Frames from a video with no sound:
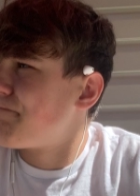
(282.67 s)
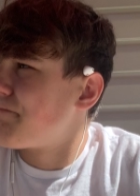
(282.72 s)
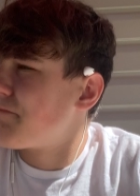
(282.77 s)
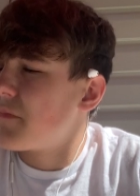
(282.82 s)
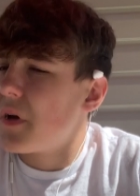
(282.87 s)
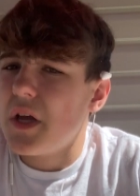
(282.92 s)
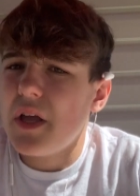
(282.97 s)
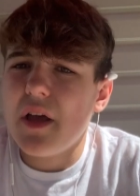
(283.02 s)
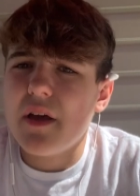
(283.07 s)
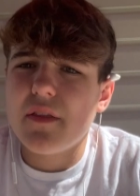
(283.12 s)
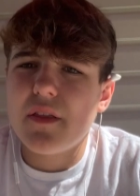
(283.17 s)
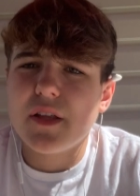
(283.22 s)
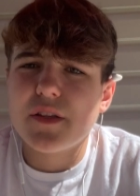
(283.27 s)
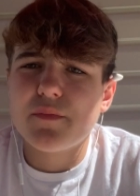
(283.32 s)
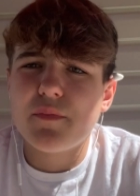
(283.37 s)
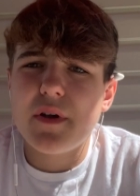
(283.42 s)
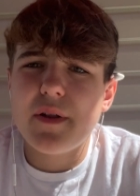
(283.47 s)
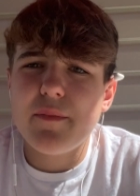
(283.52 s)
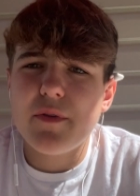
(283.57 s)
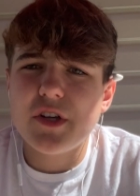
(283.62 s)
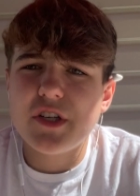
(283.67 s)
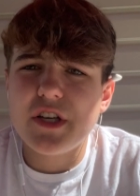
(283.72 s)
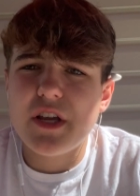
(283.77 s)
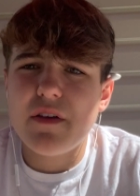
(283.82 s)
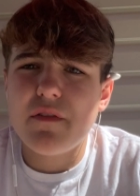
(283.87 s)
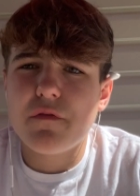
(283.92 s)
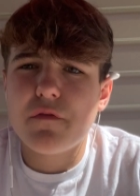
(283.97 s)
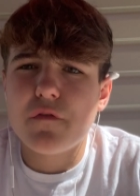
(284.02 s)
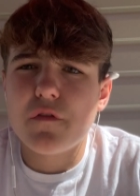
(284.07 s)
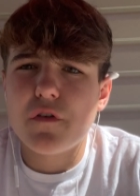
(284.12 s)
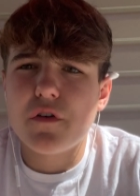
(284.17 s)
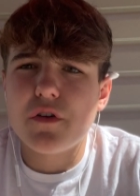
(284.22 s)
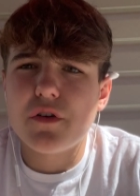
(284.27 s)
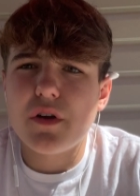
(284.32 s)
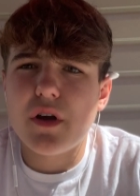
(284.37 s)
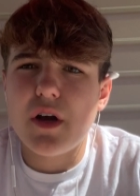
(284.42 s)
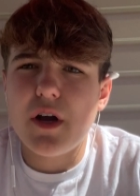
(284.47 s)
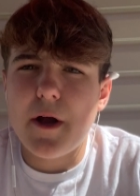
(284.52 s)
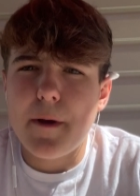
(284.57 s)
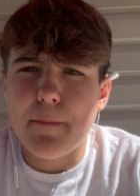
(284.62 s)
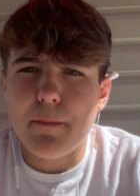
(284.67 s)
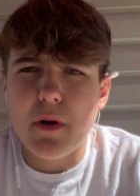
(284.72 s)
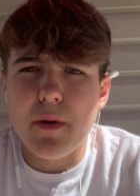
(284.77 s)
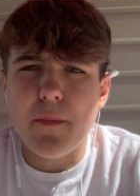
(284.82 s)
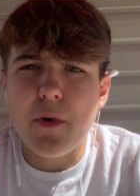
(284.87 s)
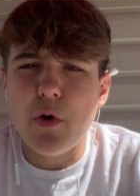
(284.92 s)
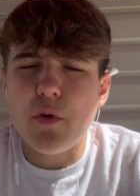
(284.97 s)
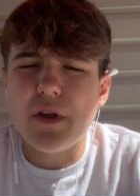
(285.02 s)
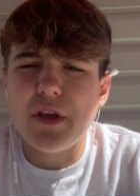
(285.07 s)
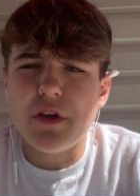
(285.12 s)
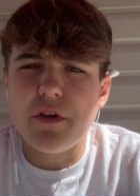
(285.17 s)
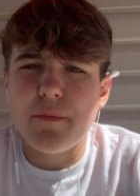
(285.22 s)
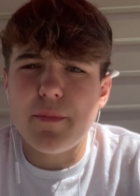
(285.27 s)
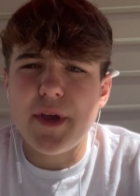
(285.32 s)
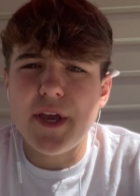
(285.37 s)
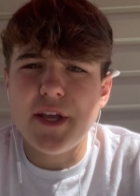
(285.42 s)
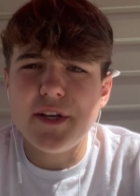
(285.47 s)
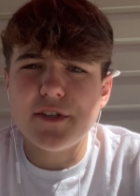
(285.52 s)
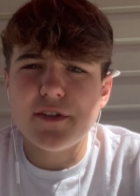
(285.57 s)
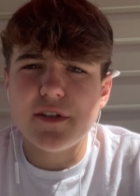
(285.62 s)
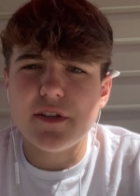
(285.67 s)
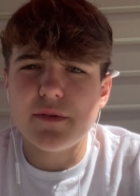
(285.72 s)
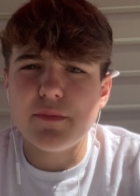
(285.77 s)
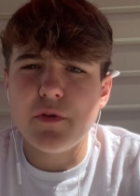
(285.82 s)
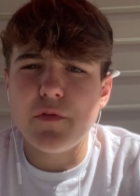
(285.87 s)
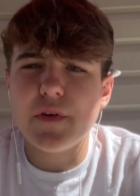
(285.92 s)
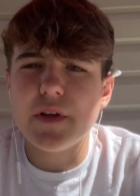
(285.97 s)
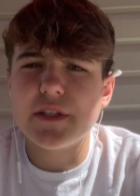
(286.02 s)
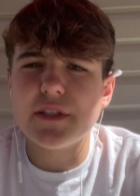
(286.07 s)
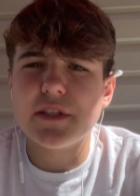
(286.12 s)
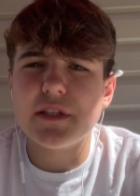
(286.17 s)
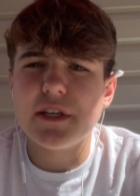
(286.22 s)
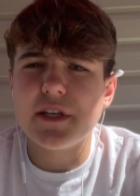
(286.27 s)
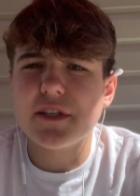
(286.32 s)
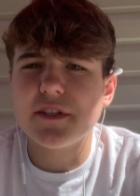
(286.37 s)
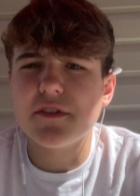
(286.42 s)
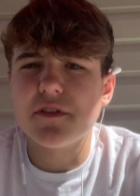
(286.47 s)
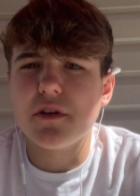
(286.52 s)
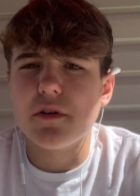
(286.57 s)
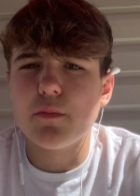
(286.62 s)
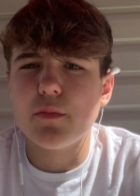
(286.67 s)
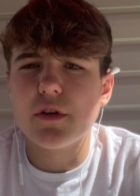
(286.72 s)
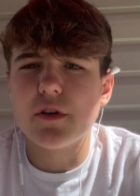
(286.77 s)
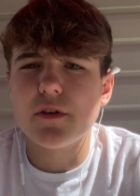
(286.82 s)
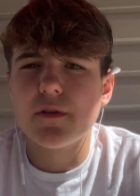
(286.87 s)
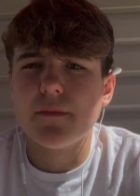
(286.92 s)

But yeah, that's pretty much it for promoting your page. So let's move on to the next topic.